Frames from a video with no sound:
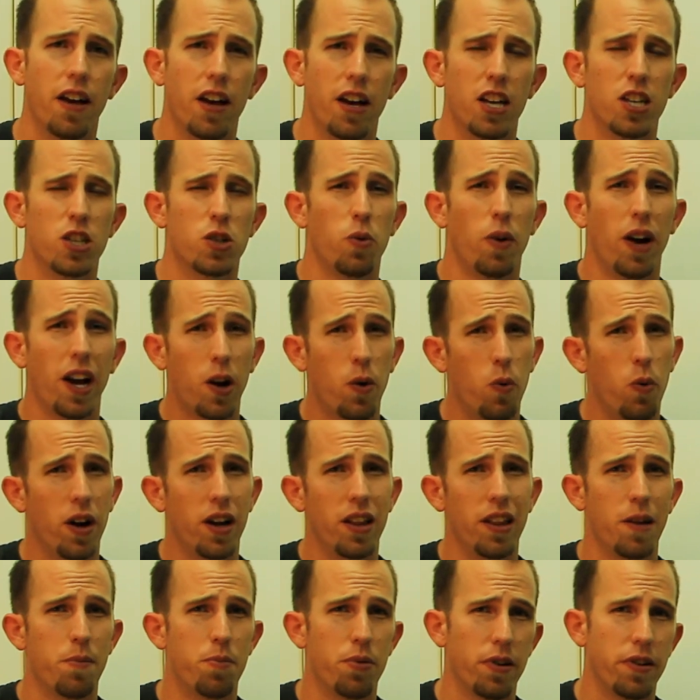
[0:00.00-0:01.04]
so I
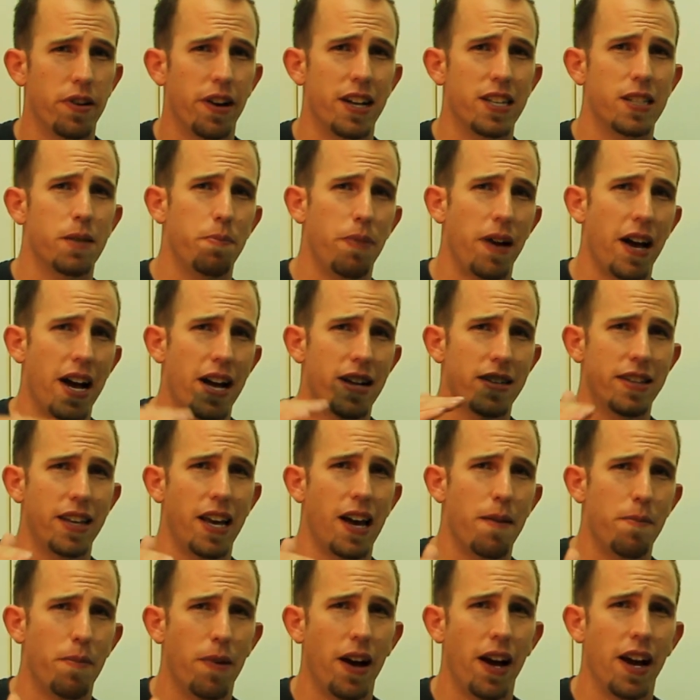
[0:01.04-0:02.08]
quickly progressed past
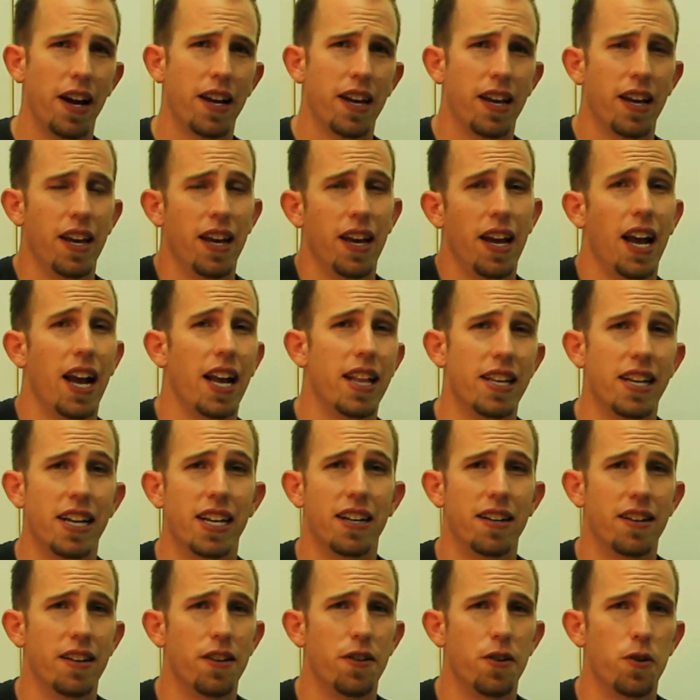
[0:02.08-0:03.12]
that bike and
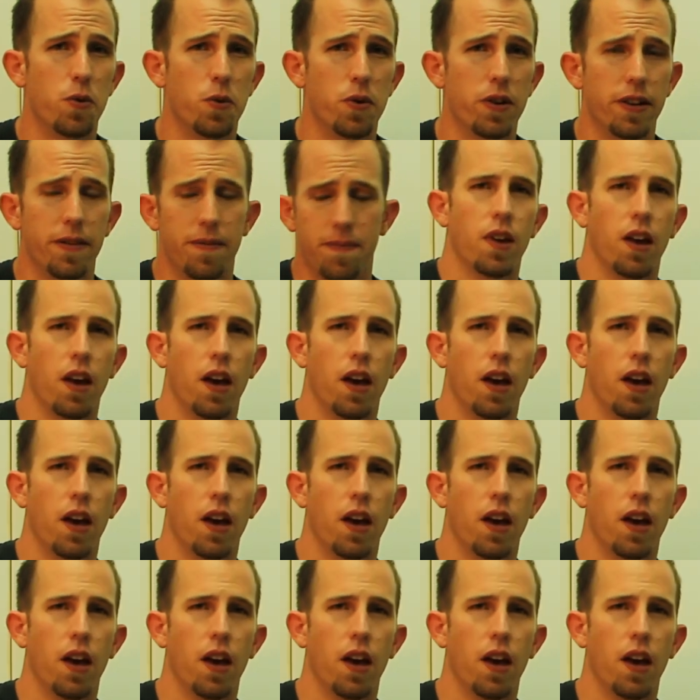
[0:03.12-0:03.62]
needed a new one.